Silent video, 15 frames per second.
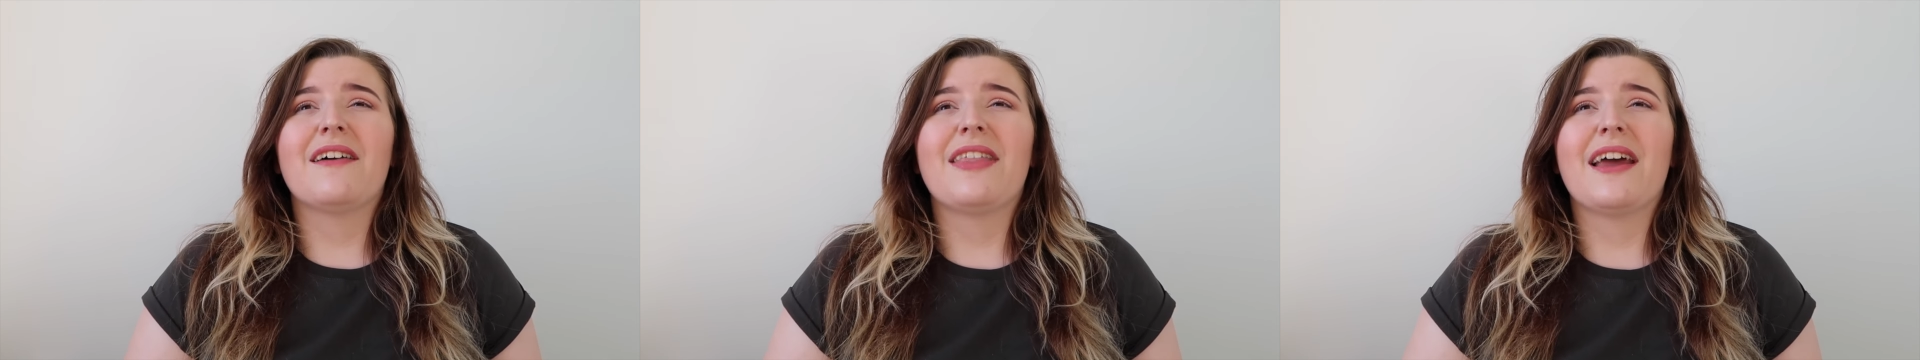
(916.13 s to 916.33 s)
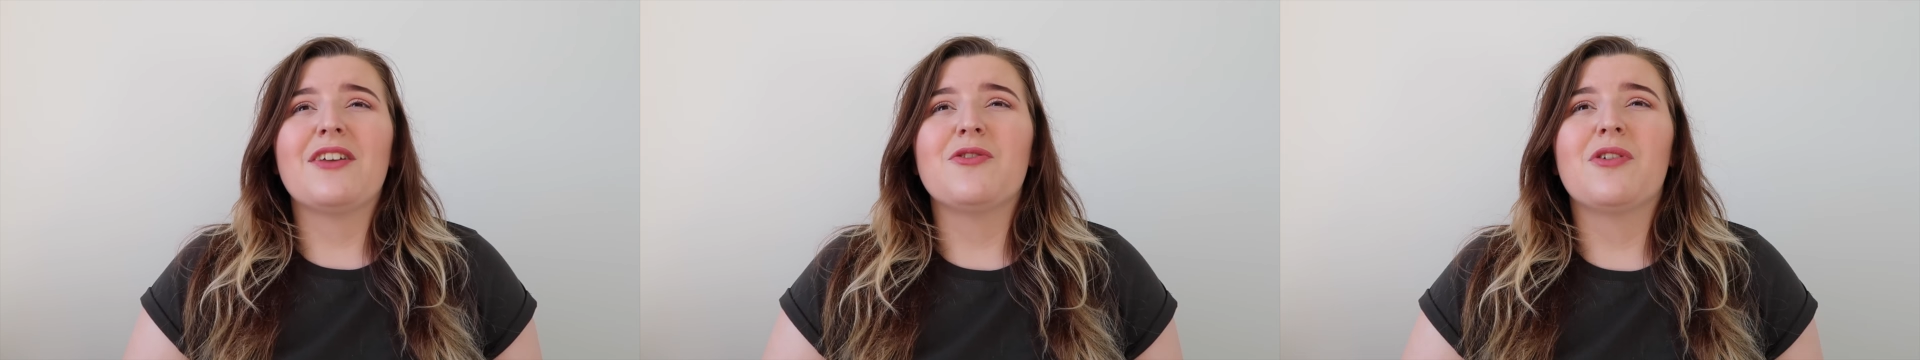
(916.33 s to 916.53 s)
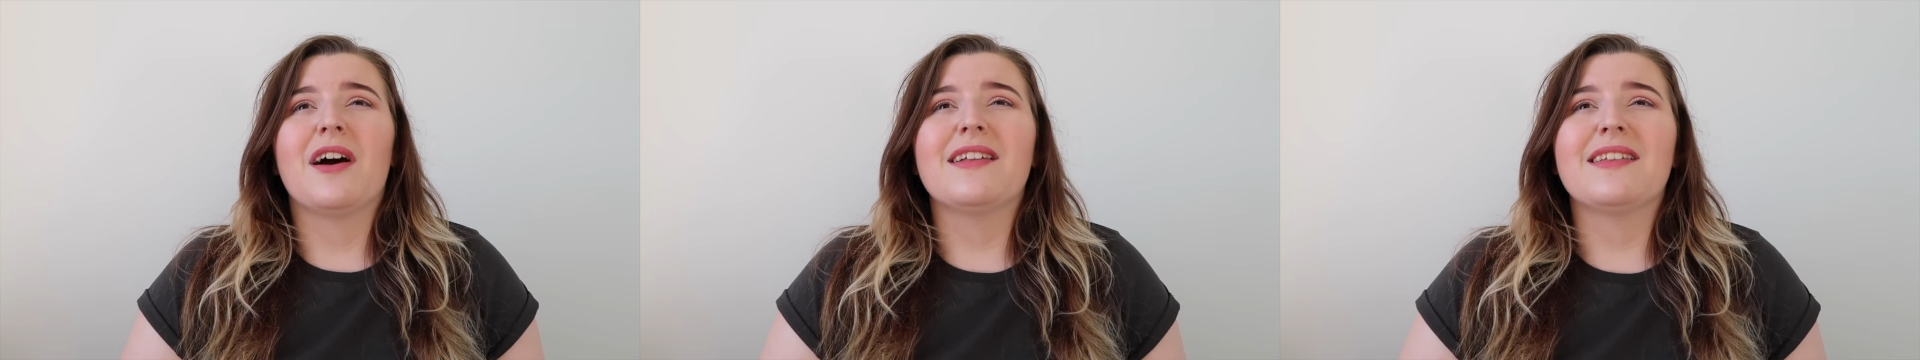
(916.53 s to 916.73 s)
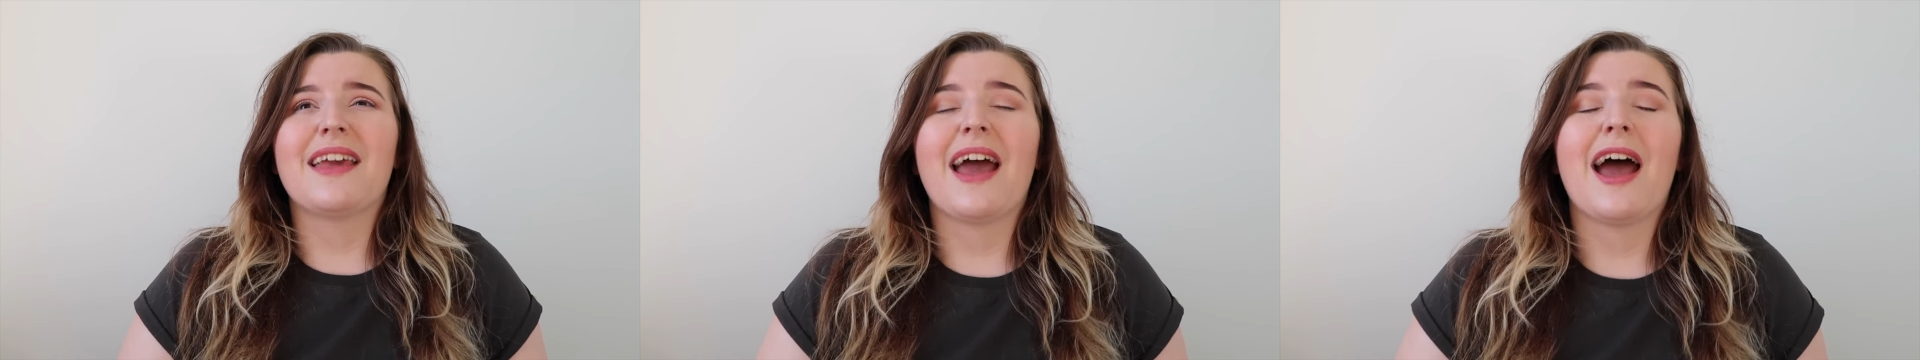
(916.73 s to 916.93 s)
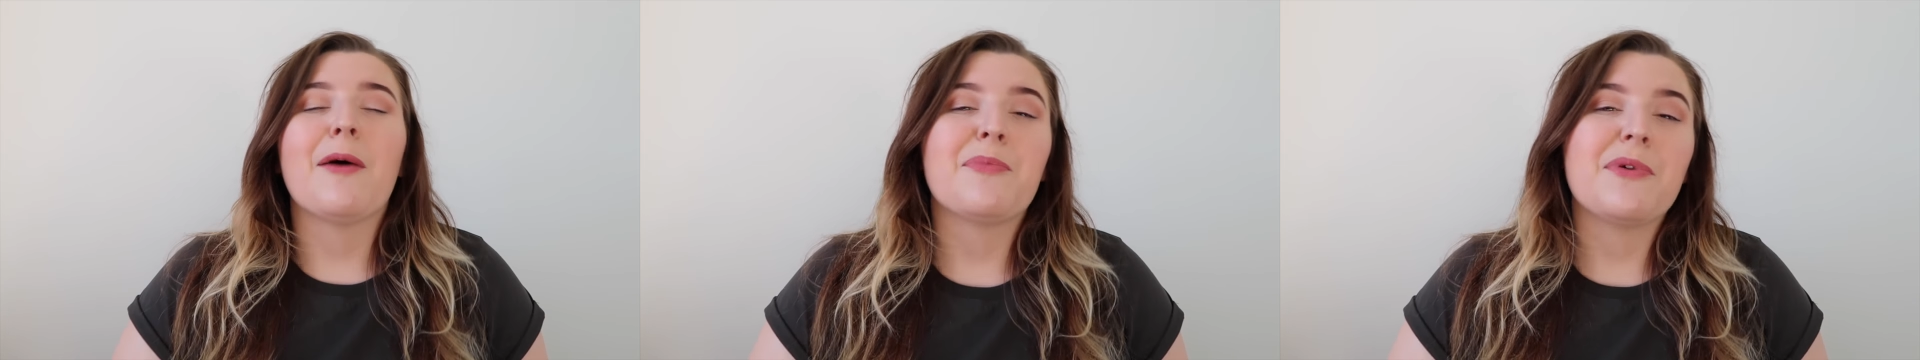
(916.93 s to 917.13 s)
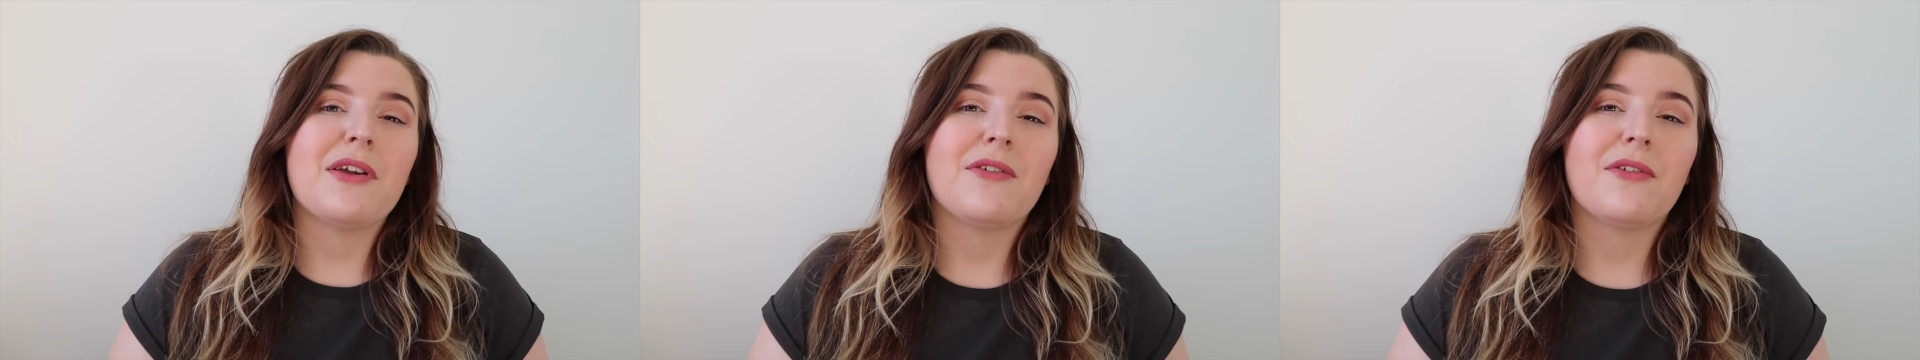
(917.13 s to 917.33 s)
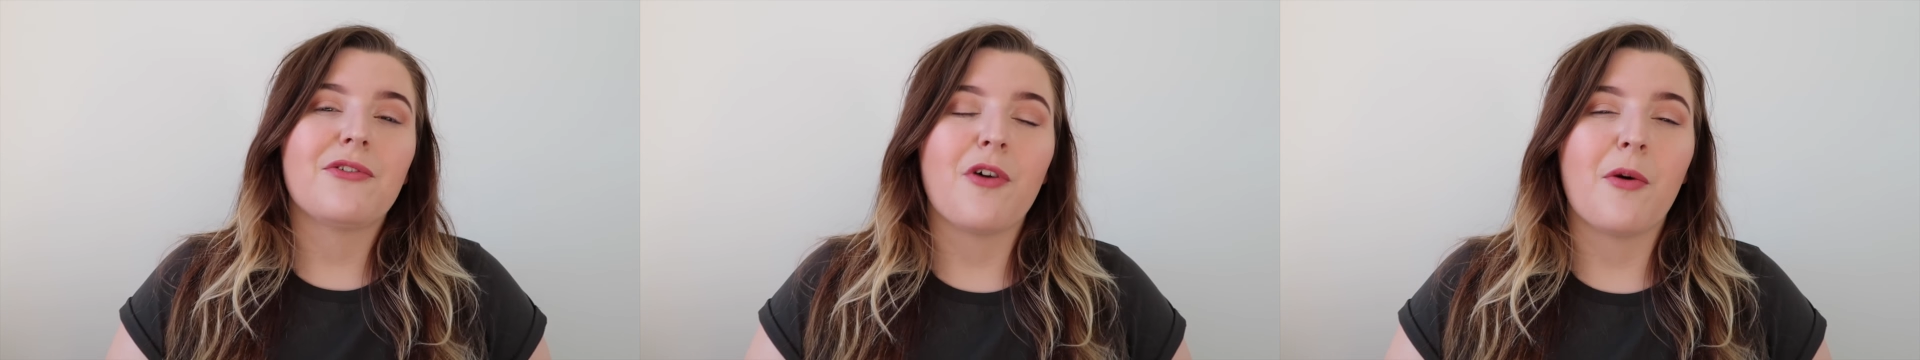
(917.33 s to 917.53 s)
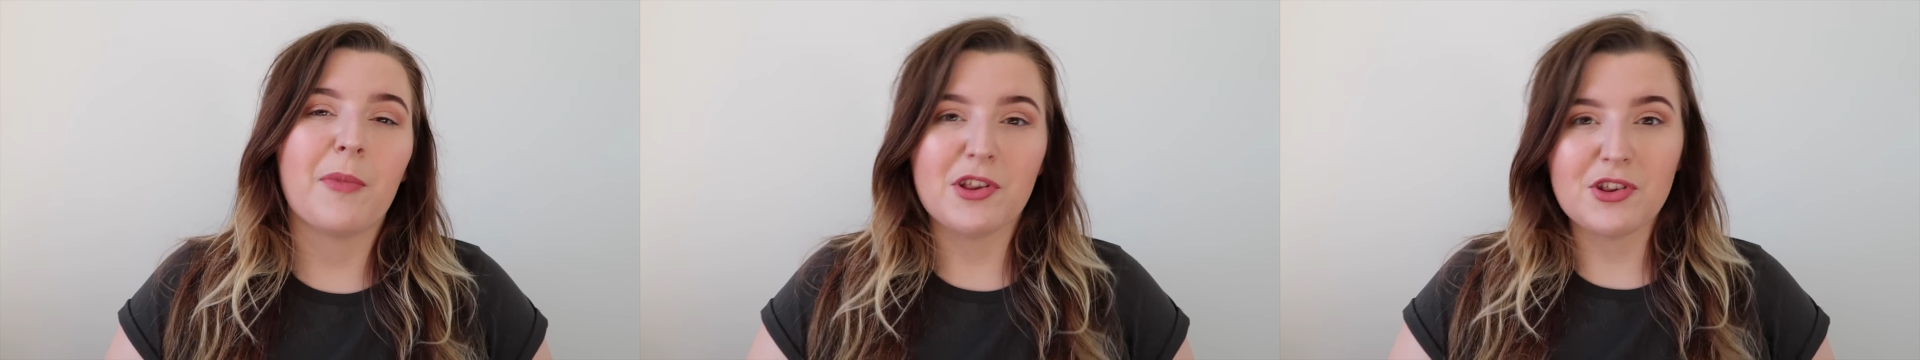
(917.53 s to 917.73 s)
out that you guys get happy
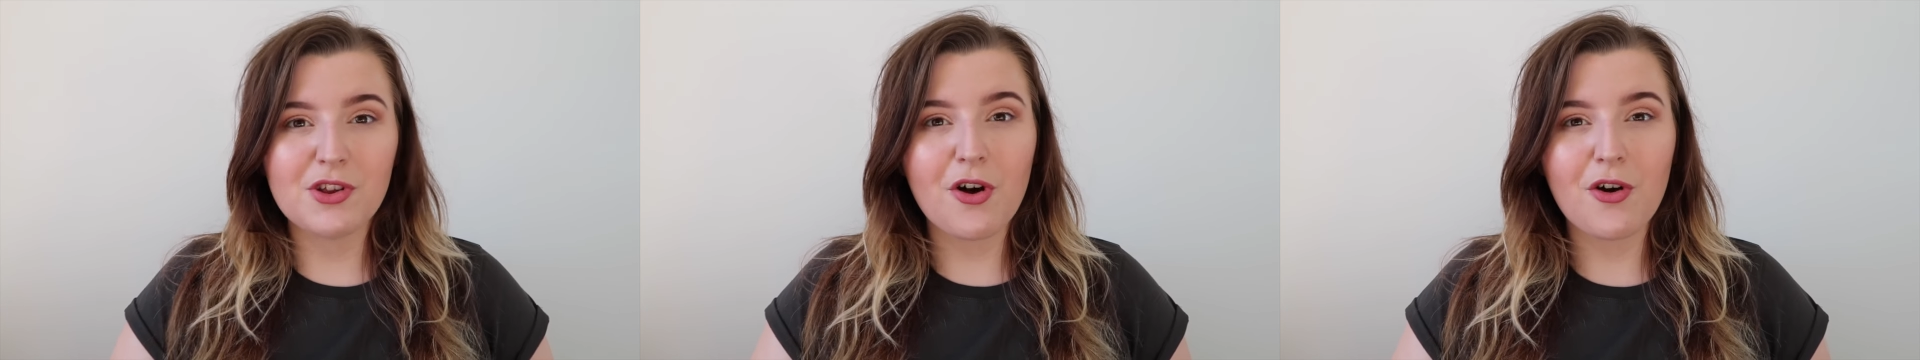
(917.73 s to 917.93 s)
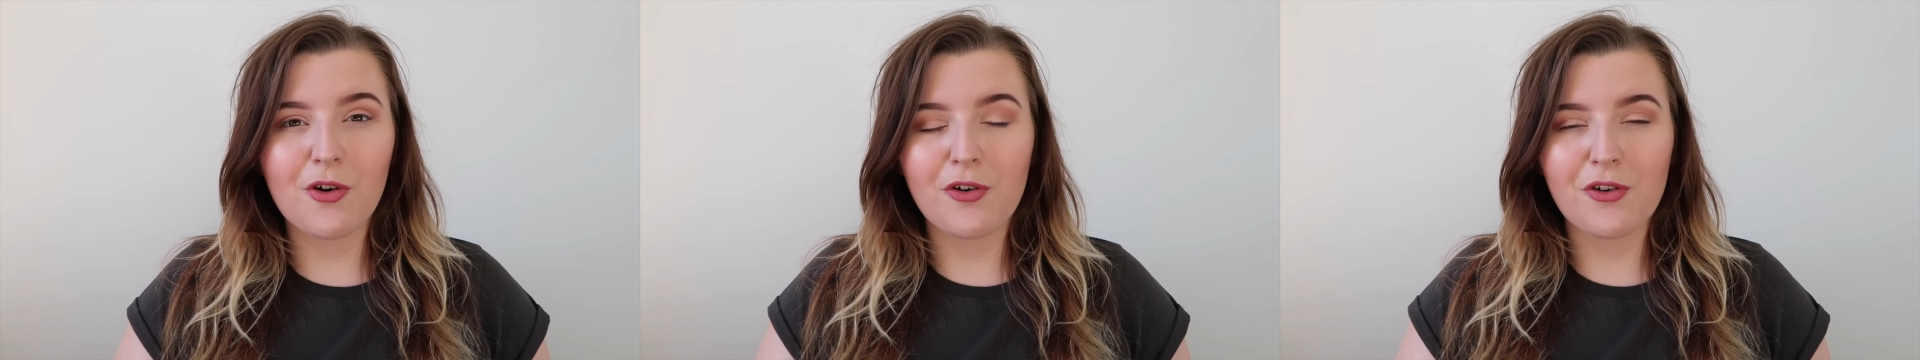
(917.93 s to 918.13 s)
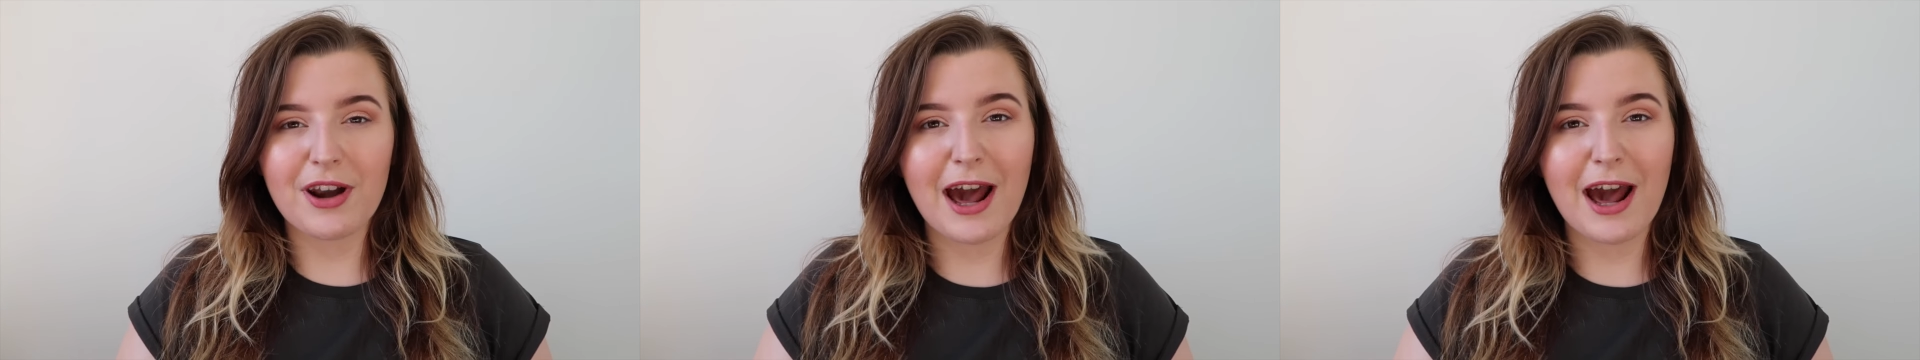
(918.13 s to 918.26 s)
from a song or